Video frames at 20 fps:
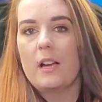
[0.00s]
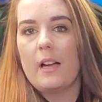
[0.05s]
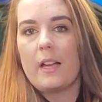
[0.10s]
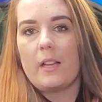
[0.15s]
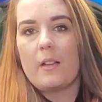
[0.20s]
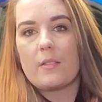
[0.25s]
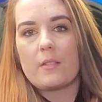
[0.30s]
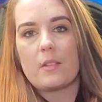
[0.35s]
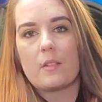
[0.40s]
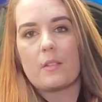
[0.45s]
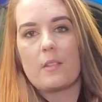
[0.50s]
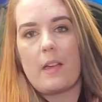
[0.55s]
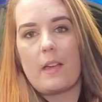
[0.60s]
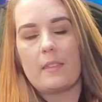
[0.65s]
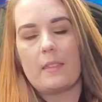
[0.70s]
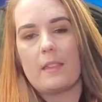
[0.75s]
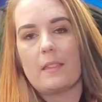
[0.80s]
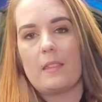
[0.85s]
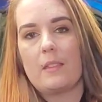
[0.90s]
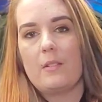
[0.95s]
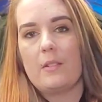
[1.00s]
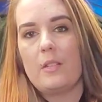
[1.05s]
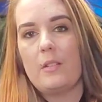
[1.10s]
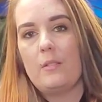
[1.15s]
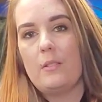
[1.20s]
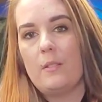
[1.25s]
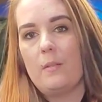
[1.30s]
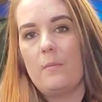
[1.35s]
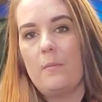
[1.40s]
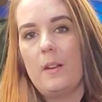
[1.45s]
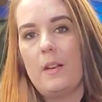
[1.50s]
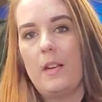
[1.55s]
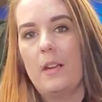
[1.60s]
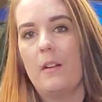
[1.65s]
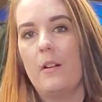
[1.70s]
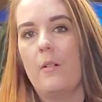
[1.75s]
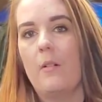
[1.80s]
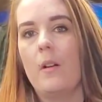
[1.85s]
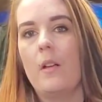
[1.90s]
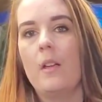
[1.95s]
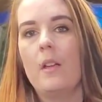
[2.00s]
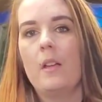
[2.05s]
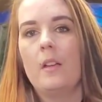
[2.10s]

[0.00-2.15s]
I also thought that their YouTube video